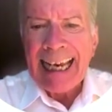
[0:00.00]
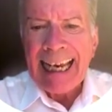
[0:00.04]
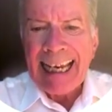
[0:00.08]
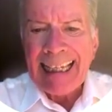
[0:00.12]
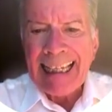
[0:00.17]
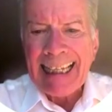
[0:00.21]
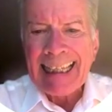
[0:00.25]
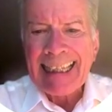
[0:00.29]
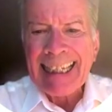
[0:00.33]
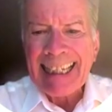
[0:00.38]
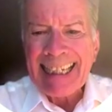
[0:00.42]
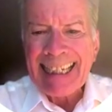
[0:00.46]

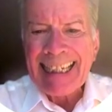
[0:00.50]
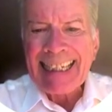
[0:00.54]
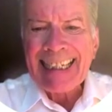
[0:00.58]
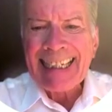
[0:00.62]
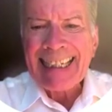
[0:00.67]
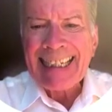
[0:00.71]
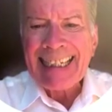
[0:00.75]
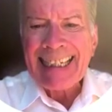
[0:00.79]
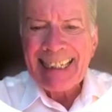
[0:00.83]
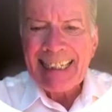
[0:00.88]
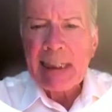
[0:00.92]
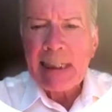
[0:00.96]
And this
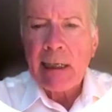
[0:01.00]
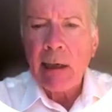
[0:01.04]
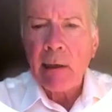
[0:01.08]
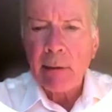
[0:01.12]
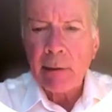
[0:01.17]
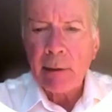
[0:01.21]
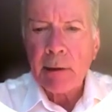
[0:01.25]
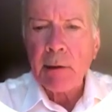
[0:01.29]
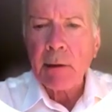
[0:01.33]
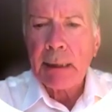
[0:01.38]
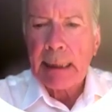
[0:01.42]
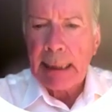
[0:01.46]
is not
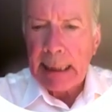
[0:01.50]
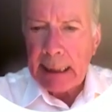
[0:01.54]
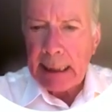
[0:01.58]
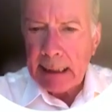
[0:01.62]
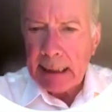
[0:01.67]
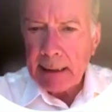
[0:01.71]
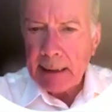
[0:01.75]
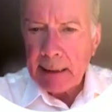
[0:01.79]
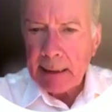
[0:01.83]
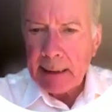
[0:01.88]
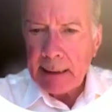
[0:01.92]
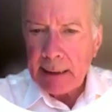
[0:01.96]
the
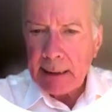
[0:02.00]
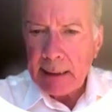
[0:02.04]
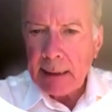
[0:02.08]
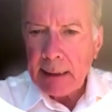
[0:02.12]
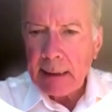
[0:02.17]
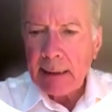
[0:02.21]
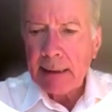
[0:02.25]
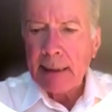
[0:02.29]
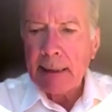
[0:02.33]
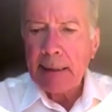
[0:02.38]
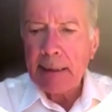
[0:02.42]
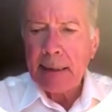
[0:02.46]
case.
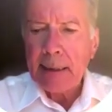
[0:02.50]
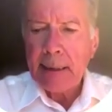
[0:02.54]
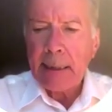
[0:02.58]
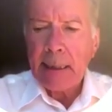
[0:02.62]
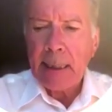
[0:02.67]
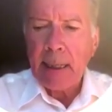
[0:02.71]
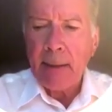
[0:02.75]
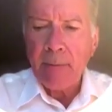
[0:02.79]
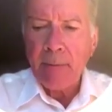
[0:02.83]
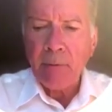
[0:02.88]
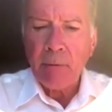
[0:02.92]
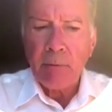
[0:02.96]
This
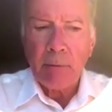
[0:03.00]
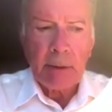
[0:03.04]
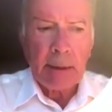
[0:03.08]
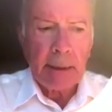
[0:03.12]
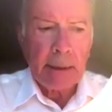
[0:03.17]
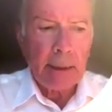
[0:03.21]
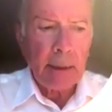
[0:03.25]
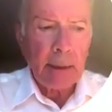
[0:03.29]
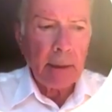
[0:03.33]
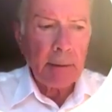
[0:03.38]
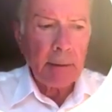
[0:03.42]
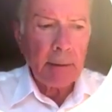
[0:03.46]
is
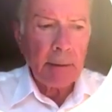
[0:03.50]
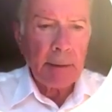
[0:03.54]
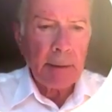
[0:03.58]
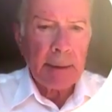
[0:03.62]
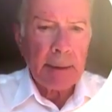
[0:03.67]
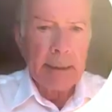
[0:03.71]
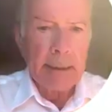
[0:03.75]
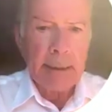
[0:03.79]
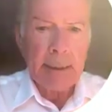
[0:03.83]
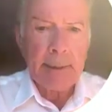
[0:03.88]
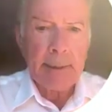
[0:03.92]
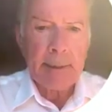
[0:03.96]
absolutely not the
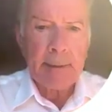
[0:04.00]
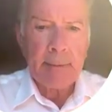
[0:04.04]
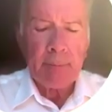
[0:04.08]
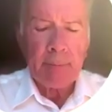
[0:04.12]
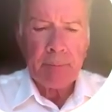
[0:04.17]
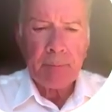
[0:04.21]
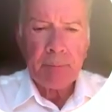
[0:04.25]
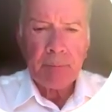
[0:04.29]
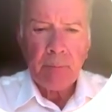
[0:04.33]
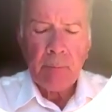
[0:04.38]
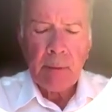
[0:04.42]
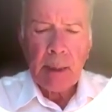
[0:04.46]
case.
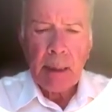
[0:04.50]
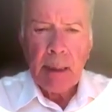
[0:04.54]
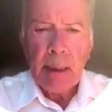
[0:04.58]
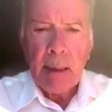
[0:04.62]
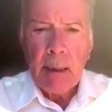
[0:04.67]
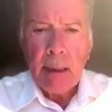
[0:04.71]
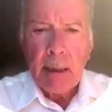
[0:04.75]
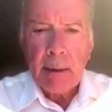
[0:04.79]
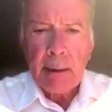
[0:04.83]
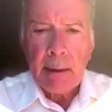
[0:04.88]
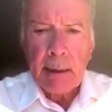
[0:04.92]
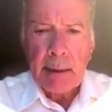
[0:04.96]

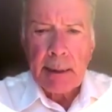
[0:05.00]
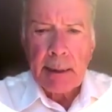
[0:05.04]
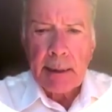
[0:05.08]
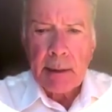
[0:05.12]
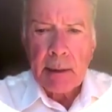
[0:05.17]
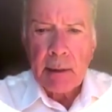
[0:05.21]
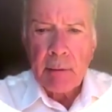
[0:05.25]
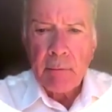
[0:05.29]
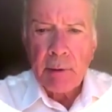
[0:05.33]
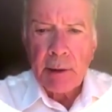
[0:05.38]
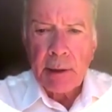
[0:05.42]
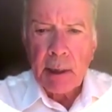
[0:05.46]
This
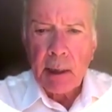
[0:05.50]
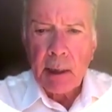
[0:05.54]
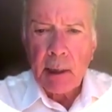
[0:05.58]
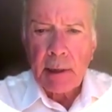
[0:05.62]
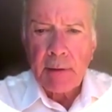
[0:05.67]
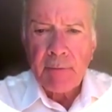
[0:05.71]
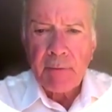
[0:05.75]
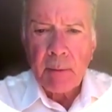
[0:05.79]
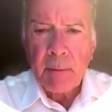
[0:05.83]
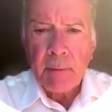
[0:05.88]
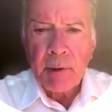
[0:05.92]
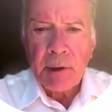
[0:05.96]
is the
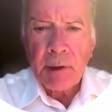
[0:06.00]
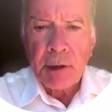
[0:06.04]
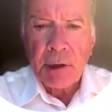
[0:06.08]
results from